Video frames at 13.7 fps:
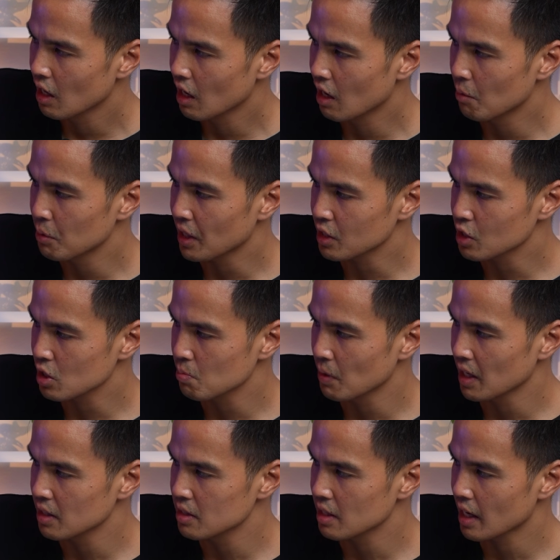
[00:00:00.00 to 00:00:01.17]
But that just
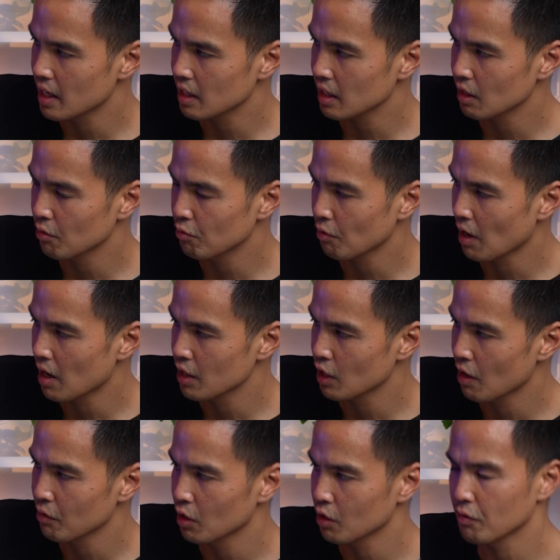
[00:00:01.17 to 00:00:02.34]
means that if you
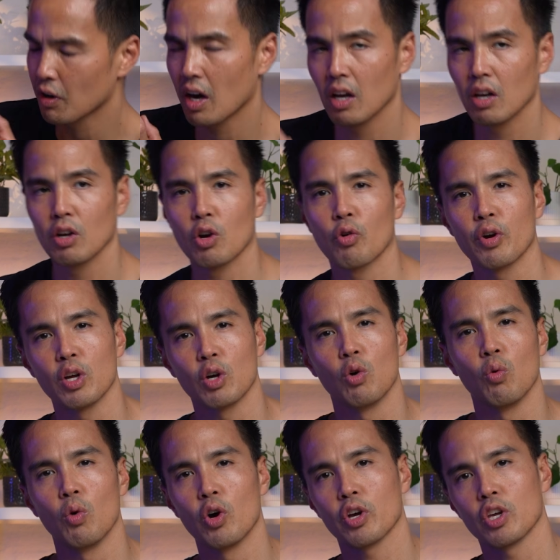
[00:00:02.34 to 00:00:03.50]
have a lot of color critical
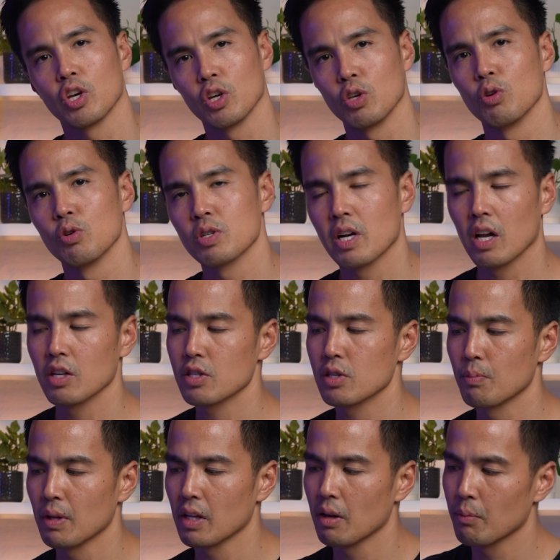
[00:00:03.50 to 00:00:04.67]
work, you can use color
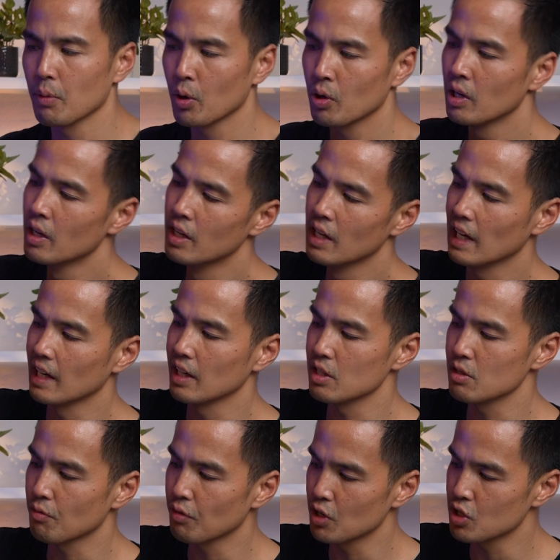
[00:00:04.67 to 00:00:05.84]
stability mode, and it is
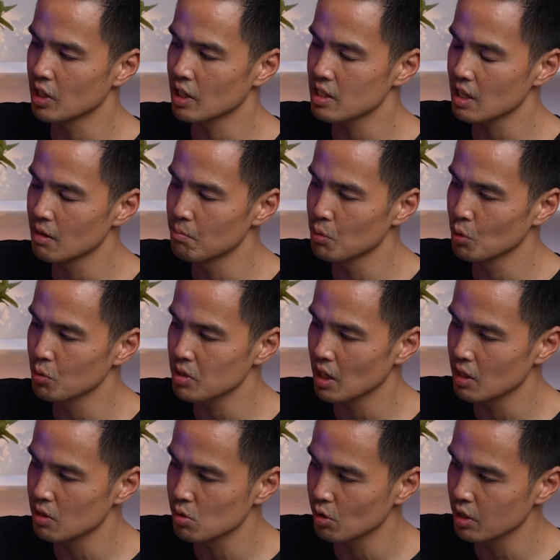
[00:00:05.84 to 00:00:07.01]
a feature that's inbuilt
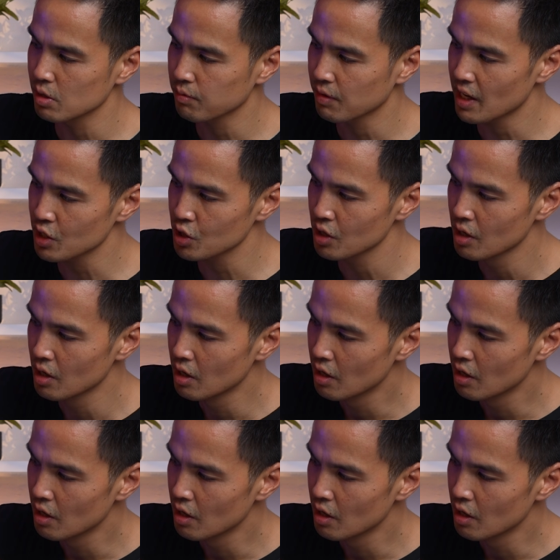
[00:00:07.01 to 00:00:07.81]
into this flash.